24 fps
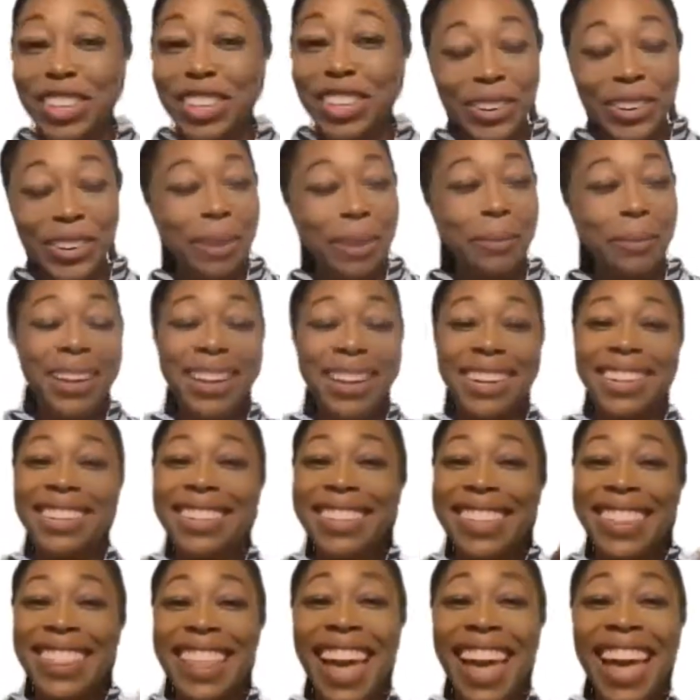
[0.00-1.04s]
security,
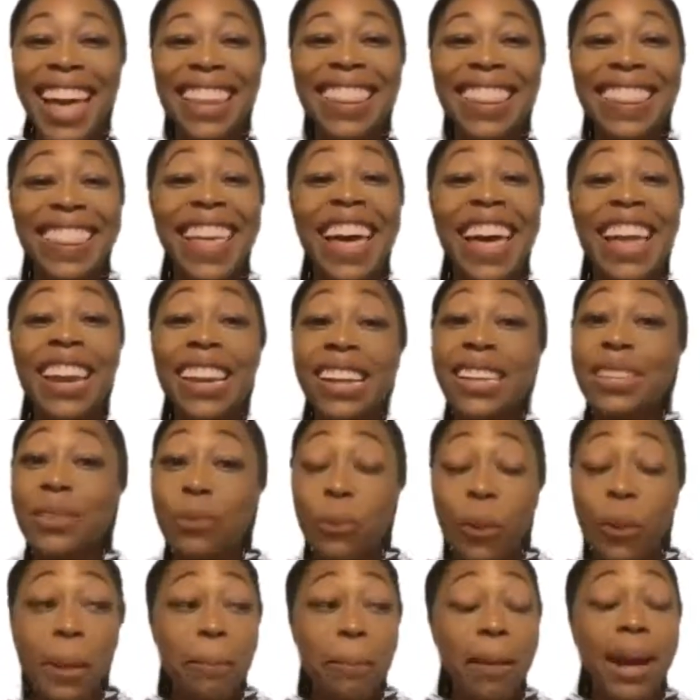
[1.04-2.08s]
because that is
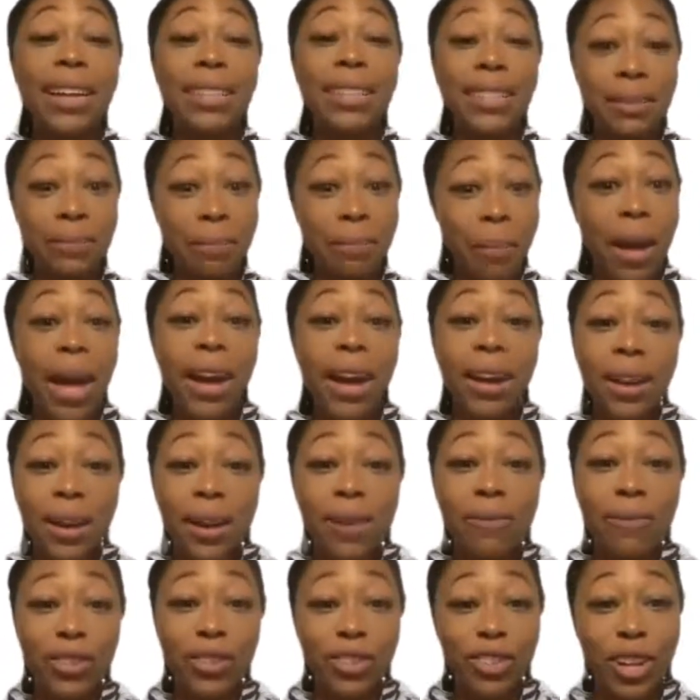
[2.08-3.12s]
what my
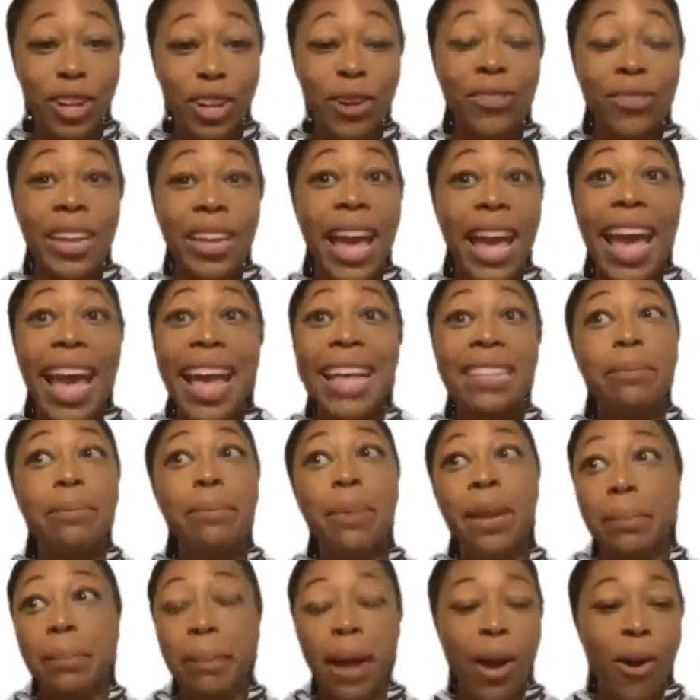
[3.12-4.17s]
comfort zone has
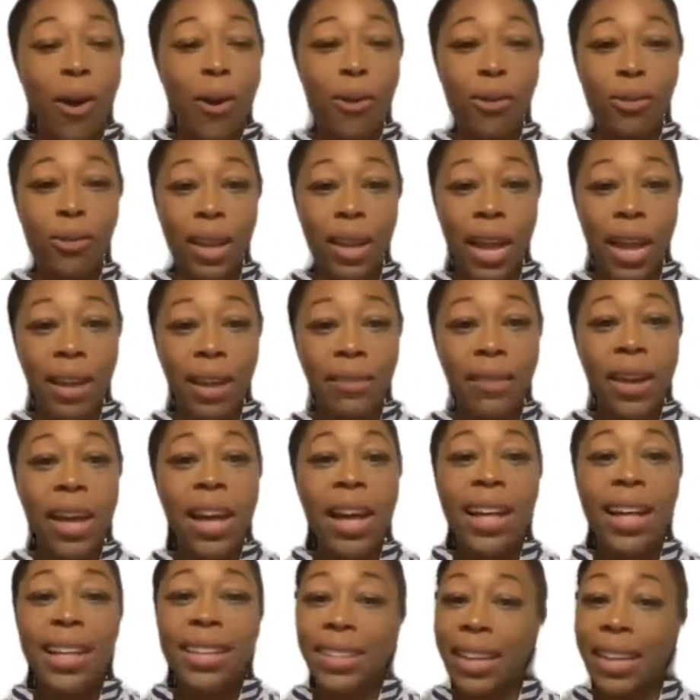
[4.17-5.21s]
been my whole life.
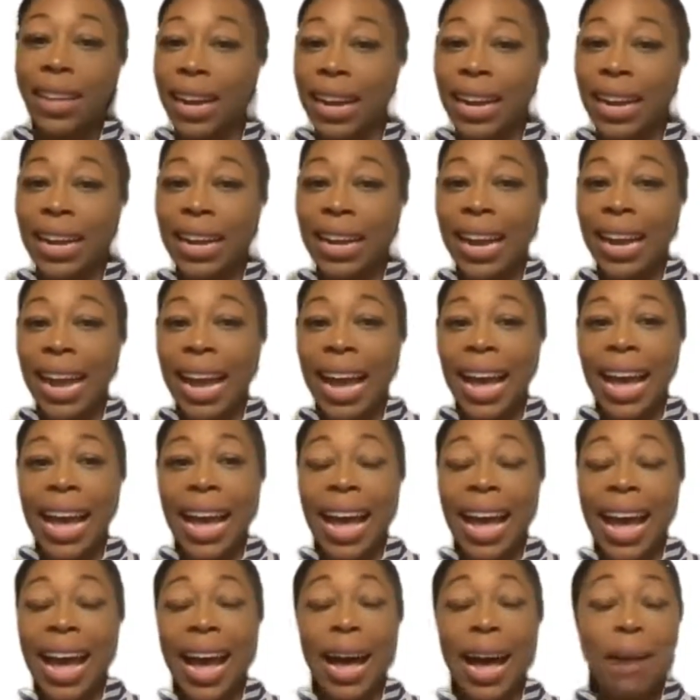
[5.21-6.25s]
Like,
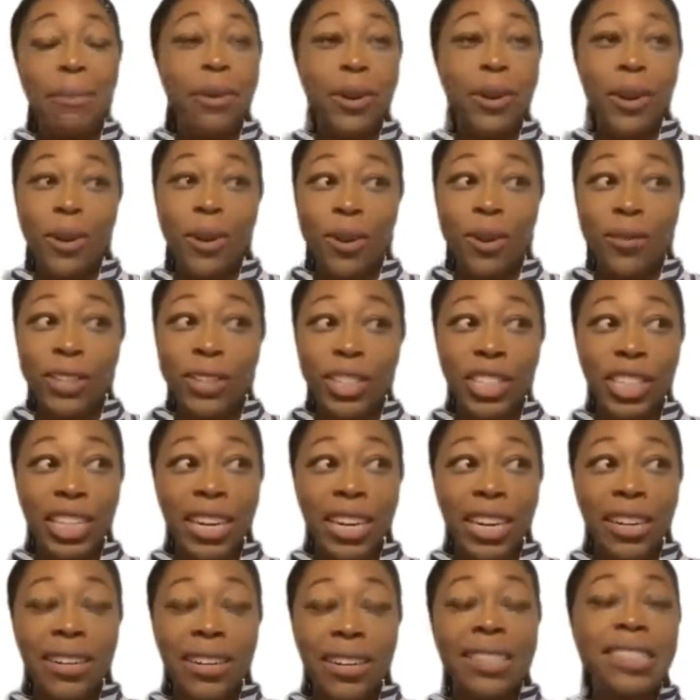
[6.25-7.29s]
I'm going to
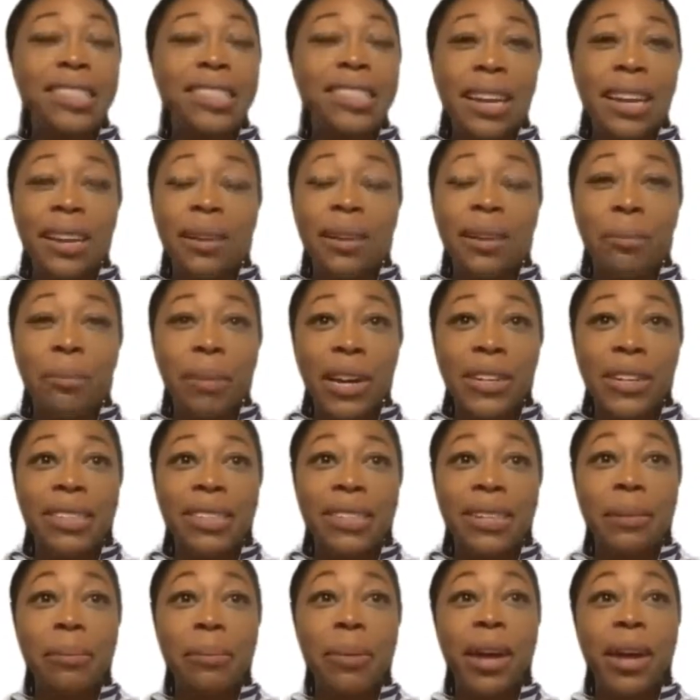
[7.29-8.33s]
overshare. It's not
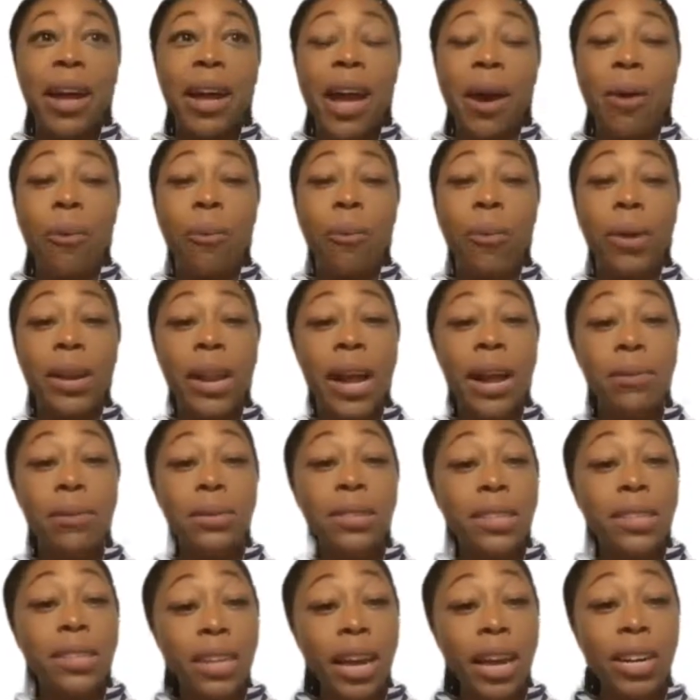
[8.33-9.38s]
embarrassing, but when I
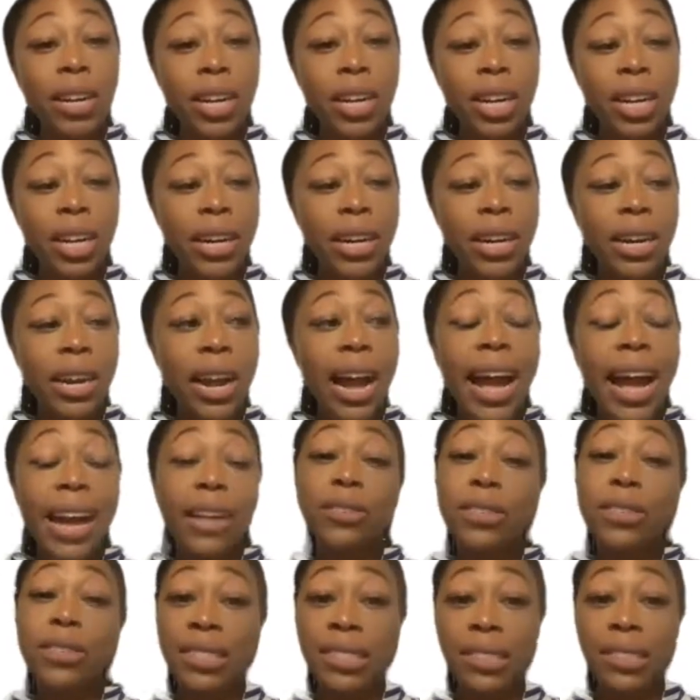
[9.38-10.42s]
was younger,
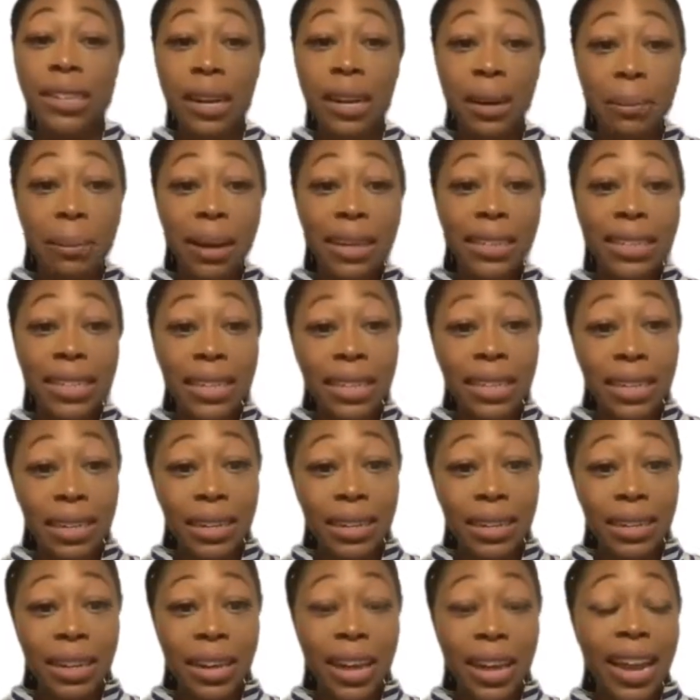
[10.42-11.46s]
I used to suck my
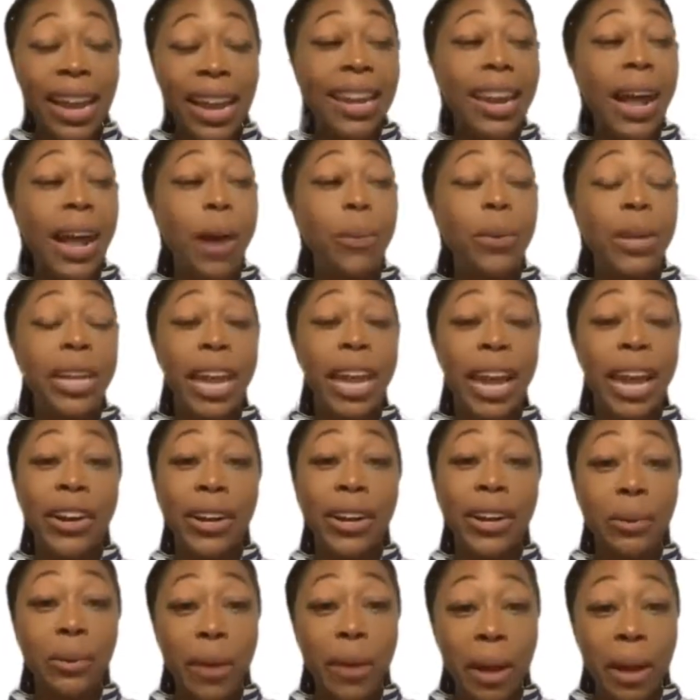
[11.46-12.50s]
tongue and I would
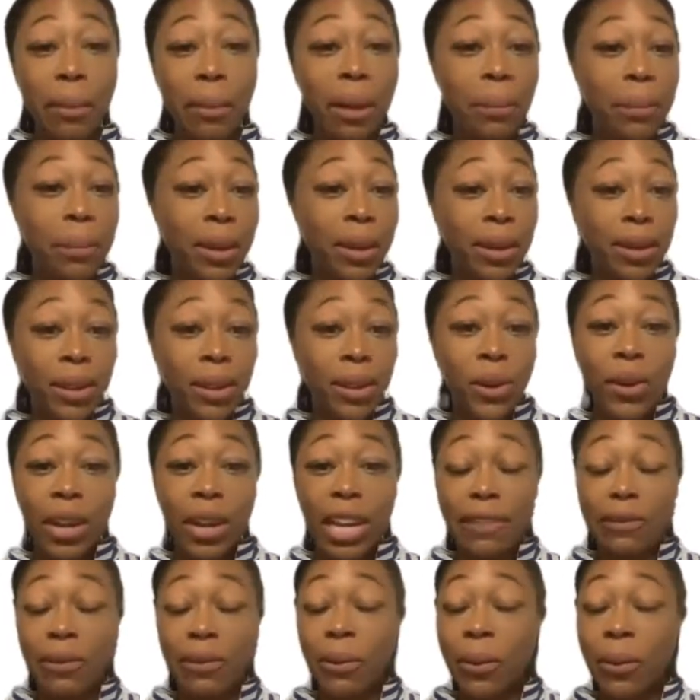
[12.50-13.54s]
carry around my
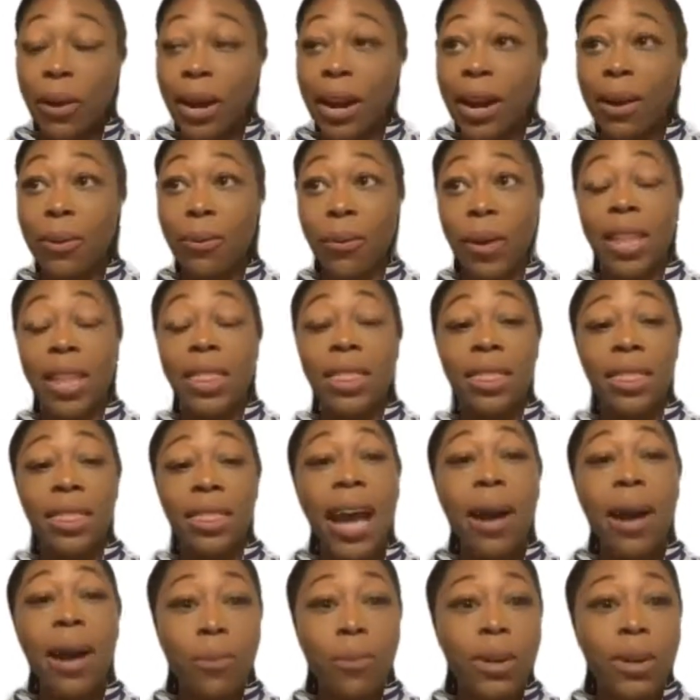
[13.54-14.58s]
pillow everywhere I went.
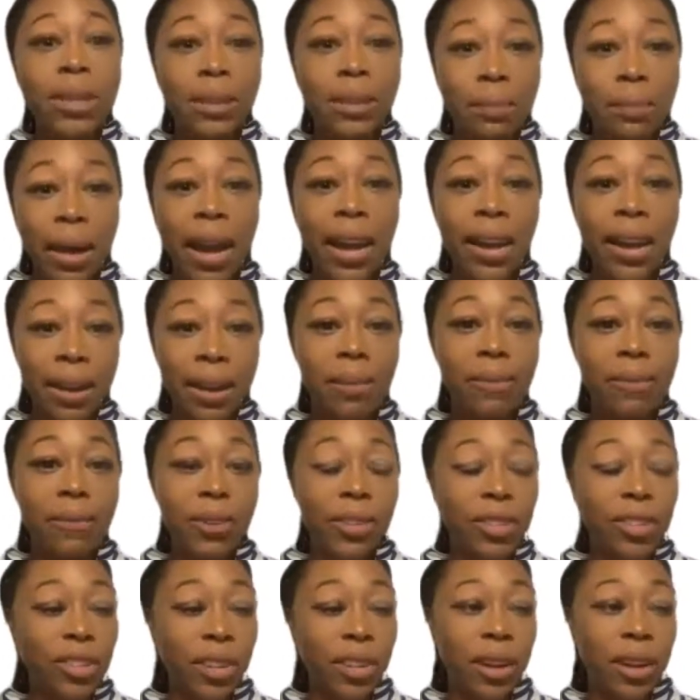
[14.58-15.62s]
That was my
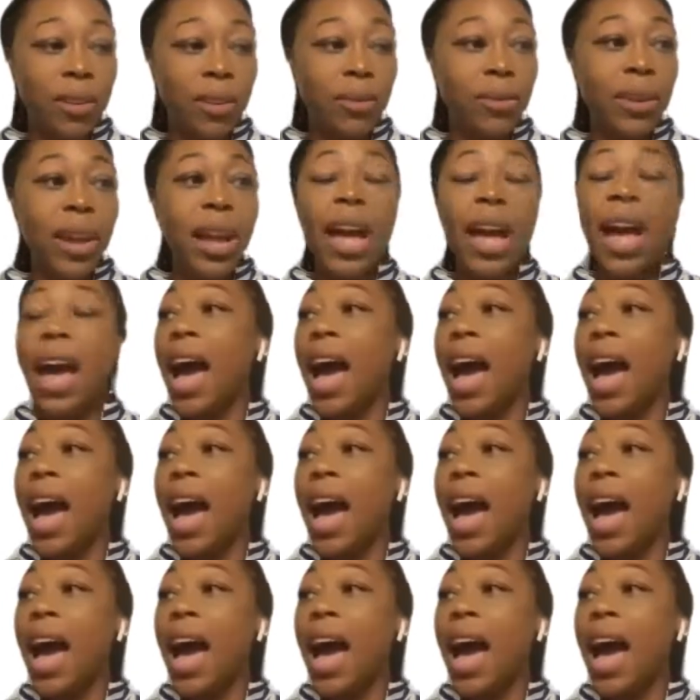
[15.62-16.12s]
comfort zone.